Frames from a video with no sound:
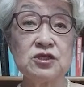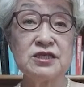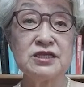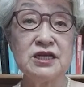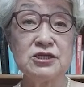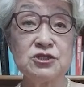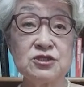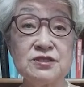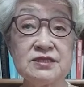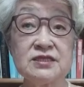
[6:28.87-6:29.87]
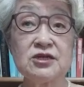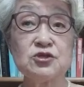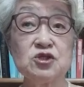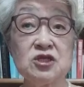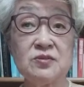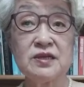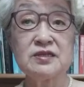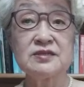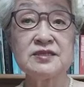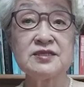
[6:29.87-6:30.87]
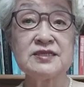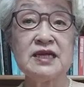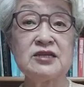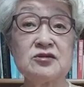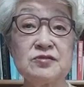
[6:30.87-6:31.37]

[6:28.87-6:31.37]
intelligence in achieving the Sustainable